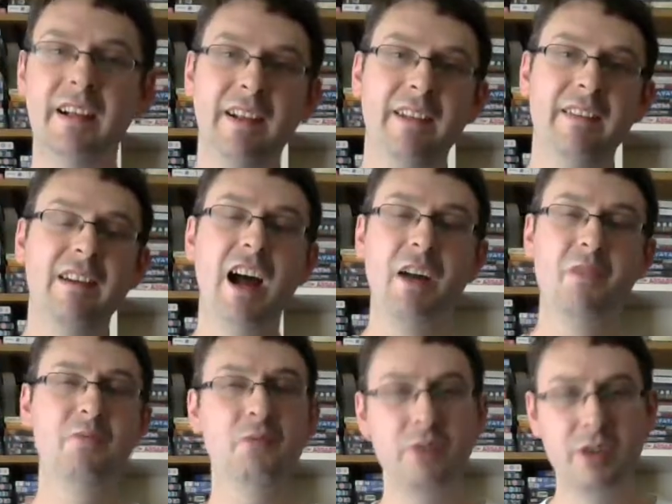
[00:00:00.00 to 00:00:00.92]
I
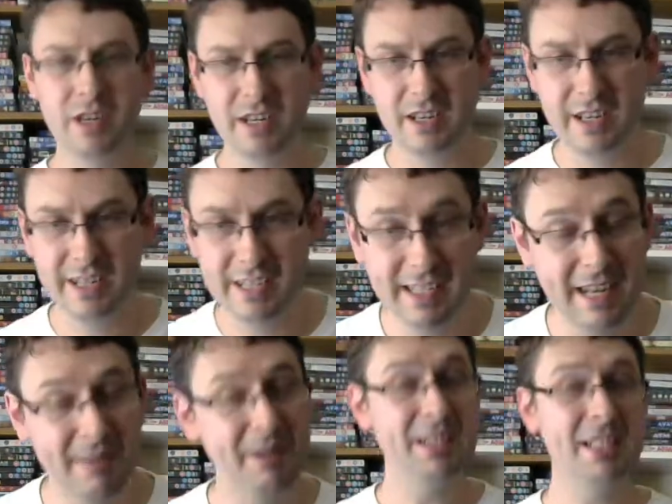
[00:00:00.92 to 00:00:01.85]
would like to say
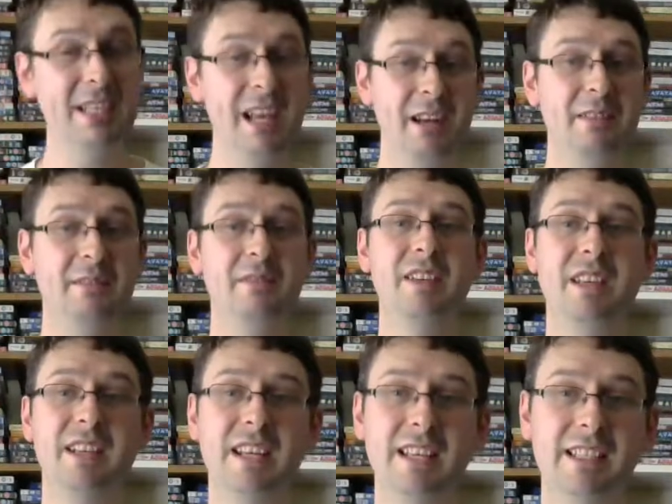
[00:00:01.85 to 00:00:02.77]
my second thing
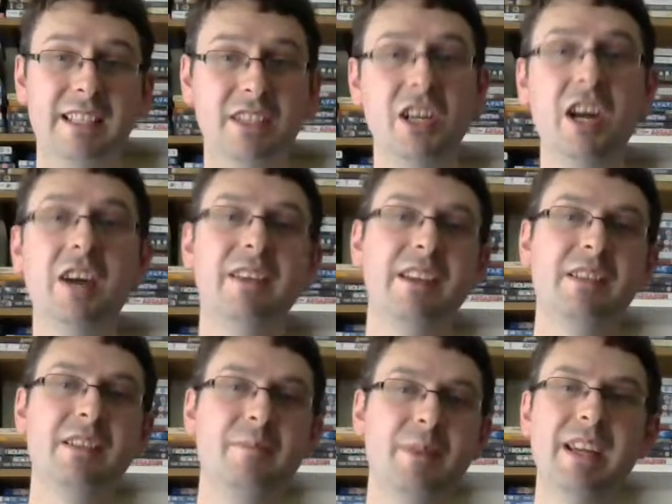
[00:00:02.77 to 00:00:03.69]
is going to
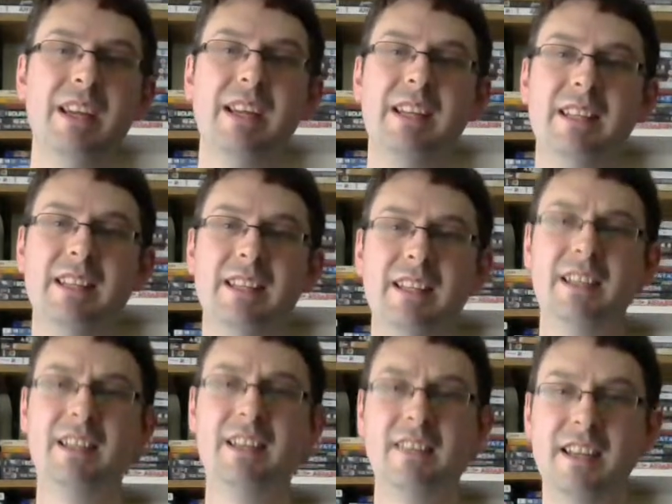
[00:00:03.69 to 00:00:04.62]
be
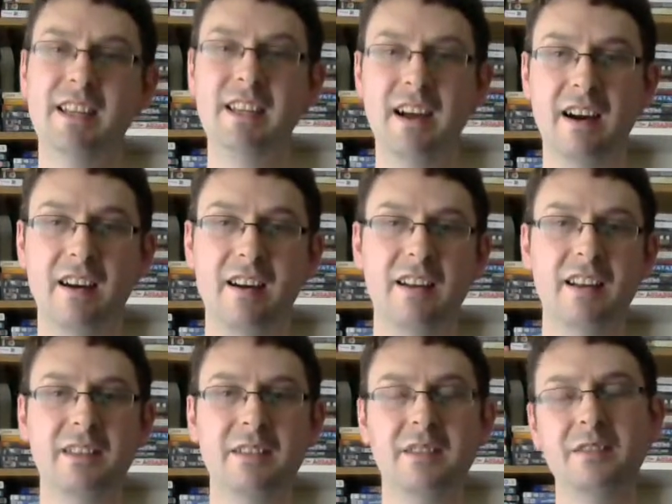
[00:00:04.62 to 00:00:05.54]
the
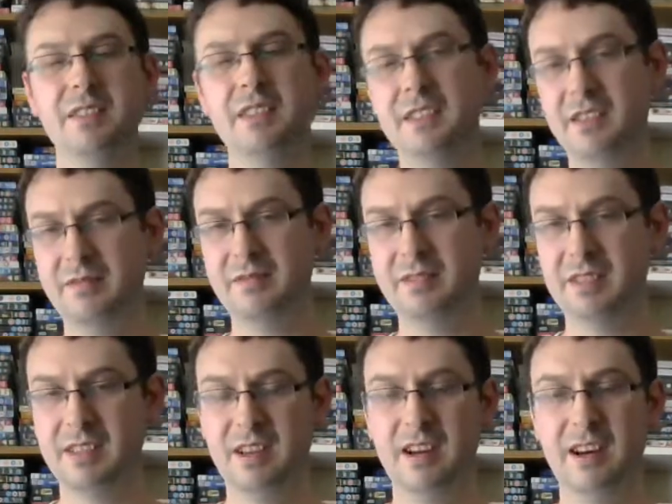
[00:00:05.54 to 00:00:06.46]
Arlo, who's the chief of
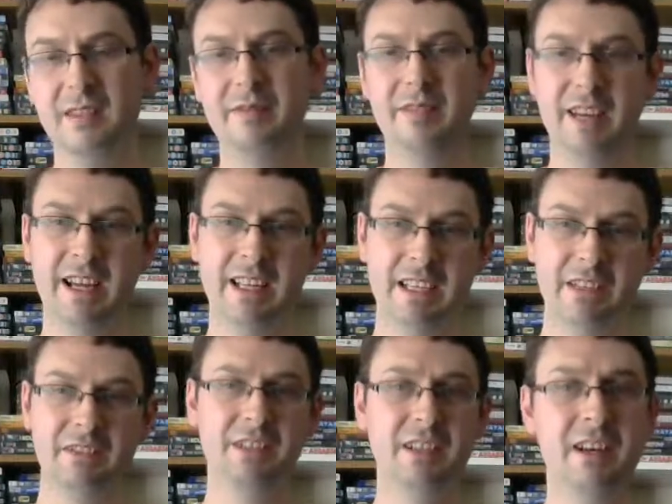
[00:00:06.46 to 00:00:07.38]
staff, and
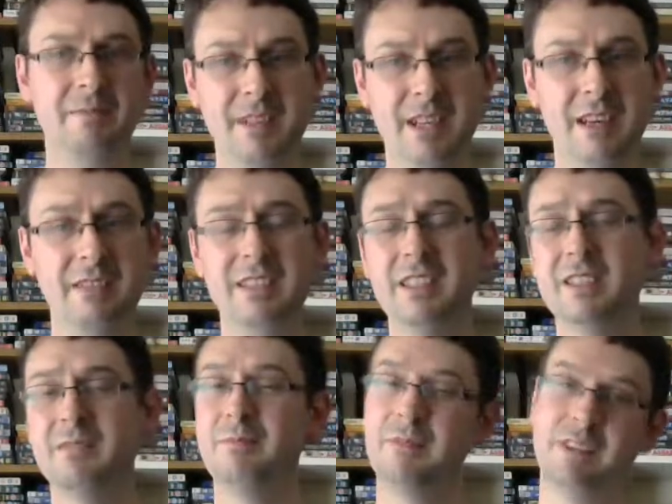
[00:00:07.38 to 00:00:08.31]
Dr. Updale, which is
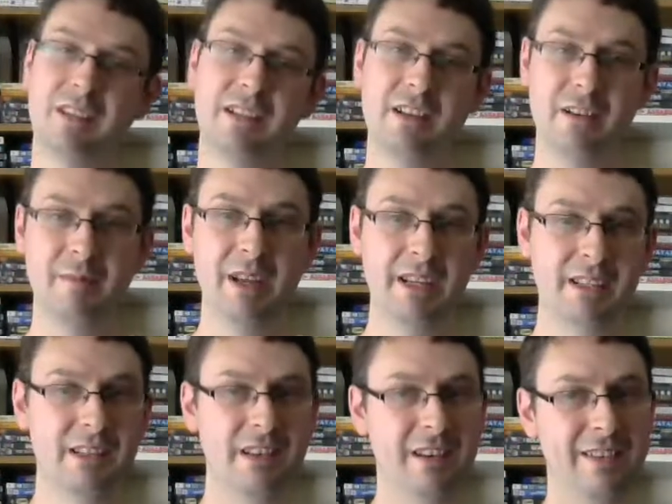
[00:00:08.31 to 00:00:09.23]
Marissa Tomei's
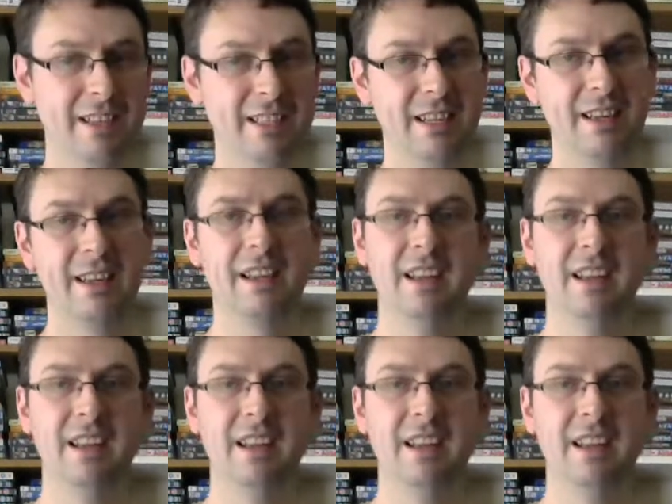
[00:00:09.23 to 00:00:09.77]
character.